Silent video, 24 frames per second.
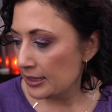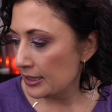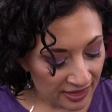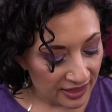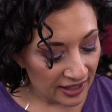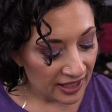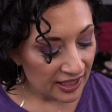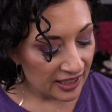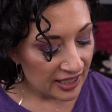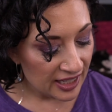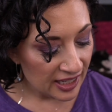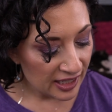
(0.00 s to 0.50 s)

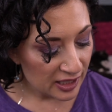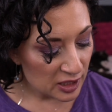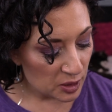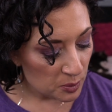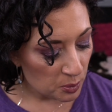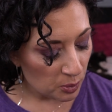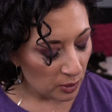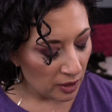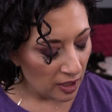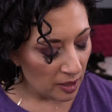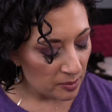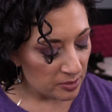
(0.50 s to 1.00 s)
The next
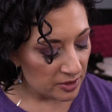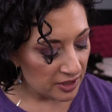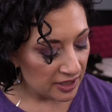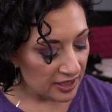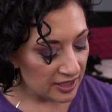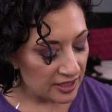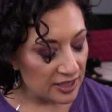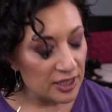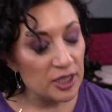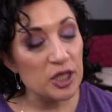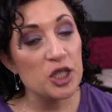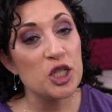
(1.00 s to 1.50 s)
prompt
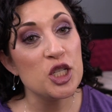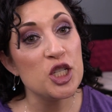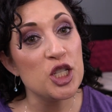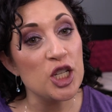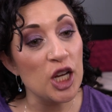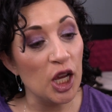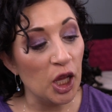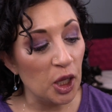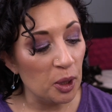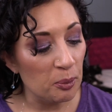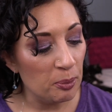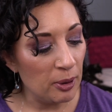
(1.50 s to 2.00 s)
is
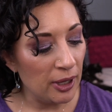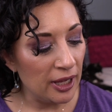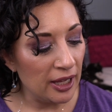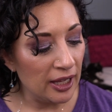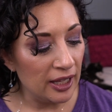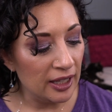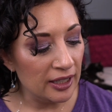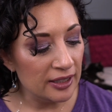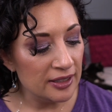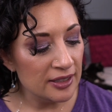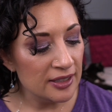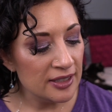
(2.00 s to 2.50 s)
gel
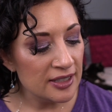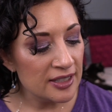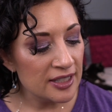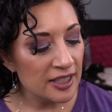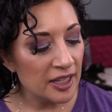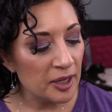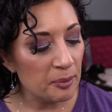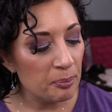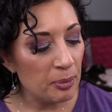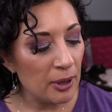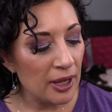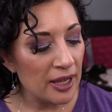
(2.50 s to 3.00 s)
pens,
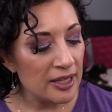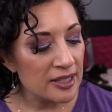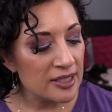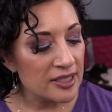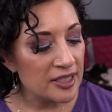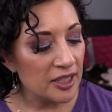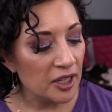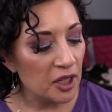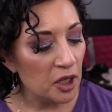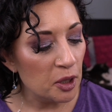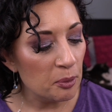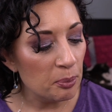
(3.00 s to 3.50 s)

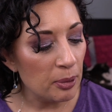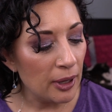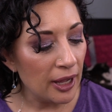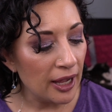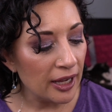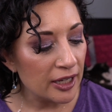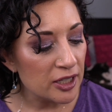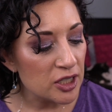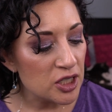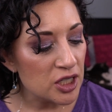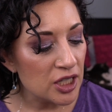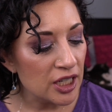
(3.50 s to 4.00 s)
pastel
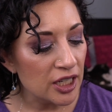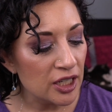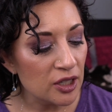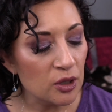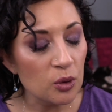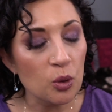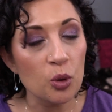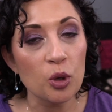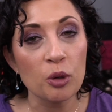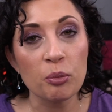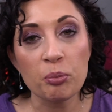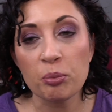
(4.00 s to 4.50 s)
packaging,
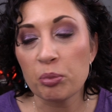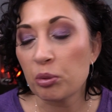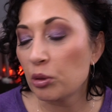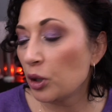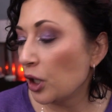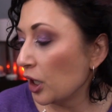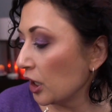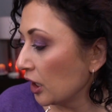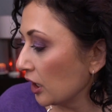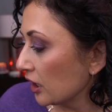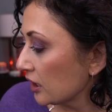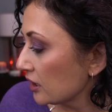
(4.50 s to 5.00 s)
or
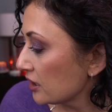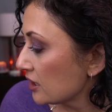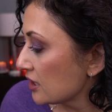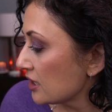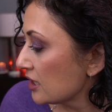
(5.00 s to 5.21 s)
product.